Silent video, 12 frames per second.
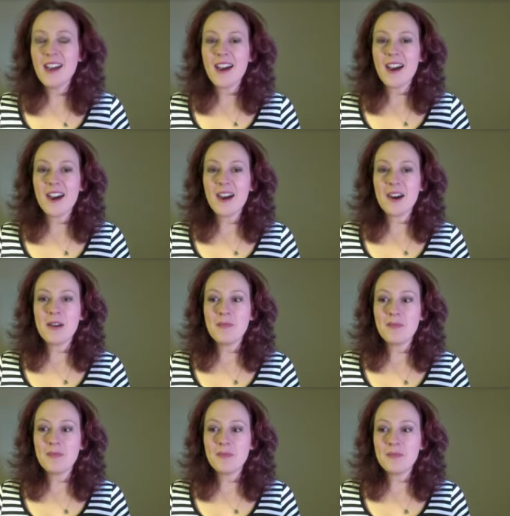
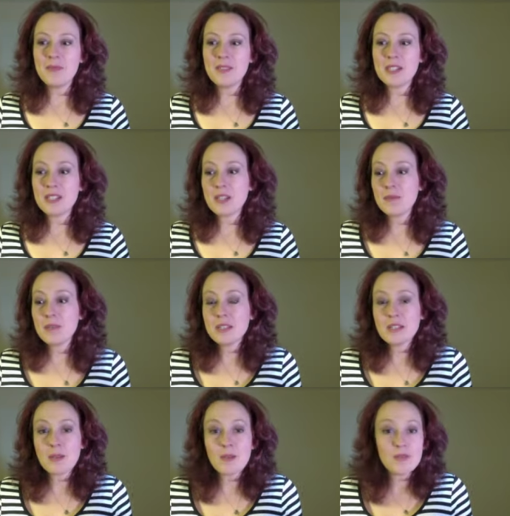Um, this could be
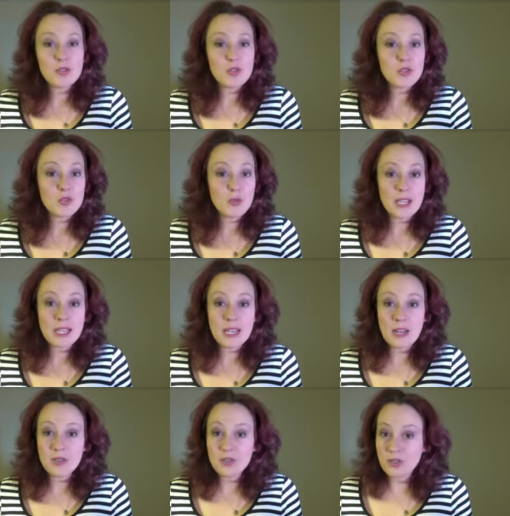some of you
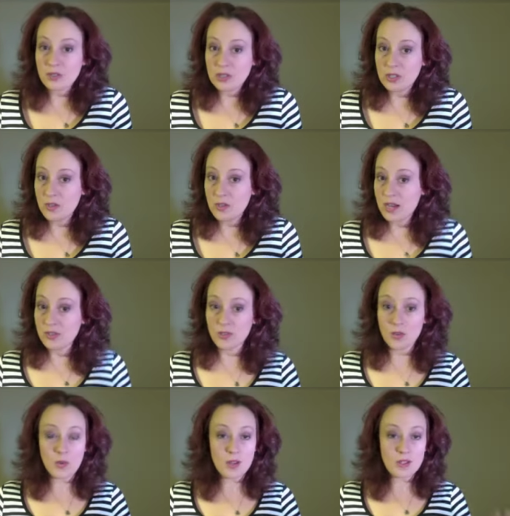striking out. Certainly, you guys
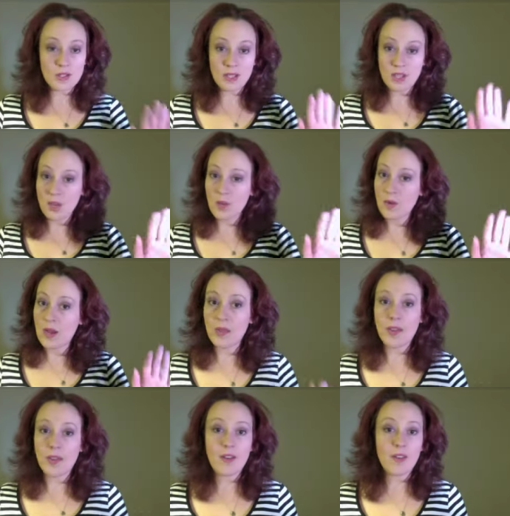are the ones that can go
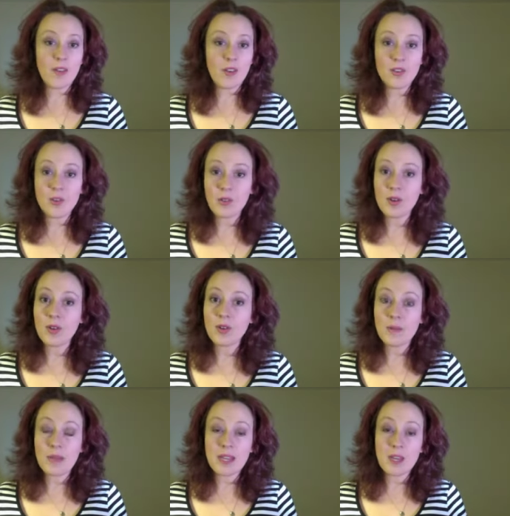out there on your
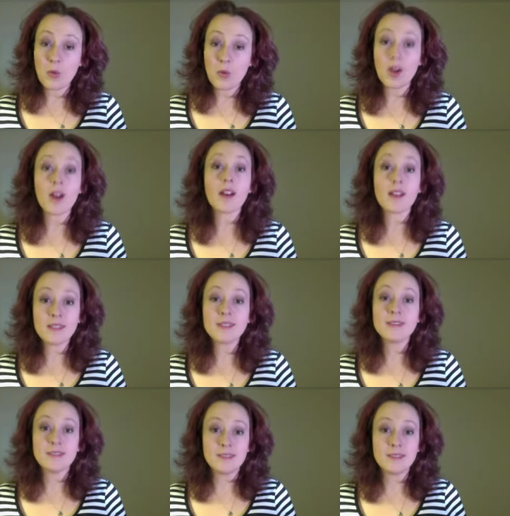own and make it work.
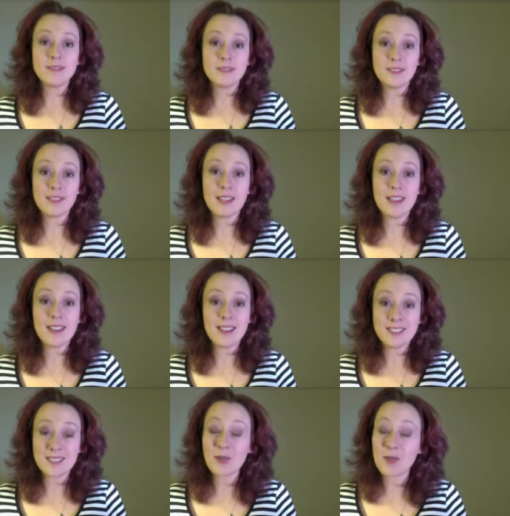Okay,
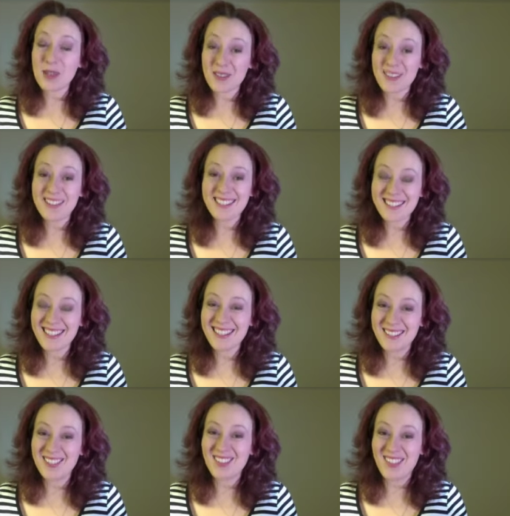it's an Aquarius that
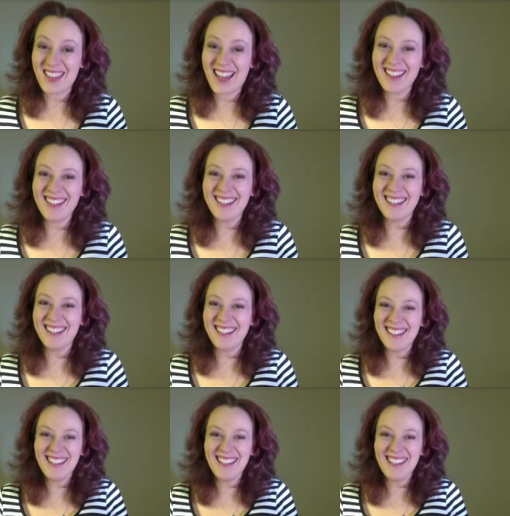can do that.